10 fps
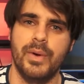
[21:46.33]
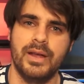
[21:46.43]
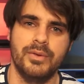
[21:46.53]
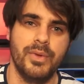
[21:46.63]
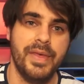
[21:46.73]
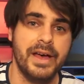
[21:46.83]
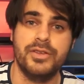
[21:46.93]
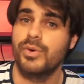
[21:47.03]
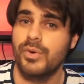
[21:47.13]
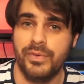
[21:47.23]
and without
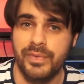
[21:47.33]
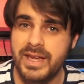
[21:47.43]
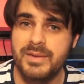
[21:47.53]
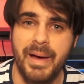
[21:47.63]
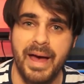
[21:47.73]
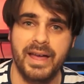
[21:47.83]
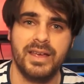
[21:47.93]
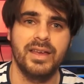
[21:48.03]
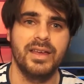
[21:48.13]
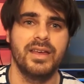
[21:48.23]
your feedback,